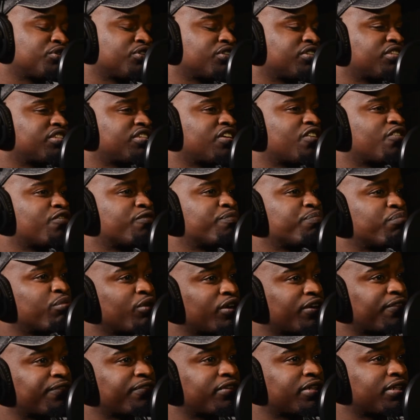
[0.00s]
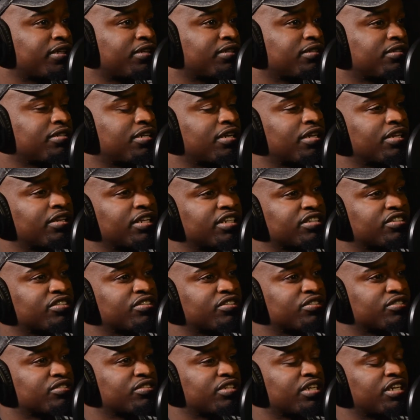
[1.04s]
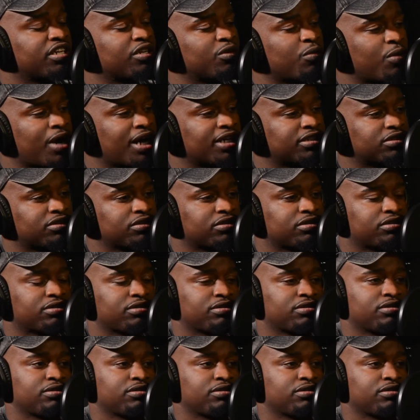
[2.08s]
yourself briefly to the listeners and the watchers.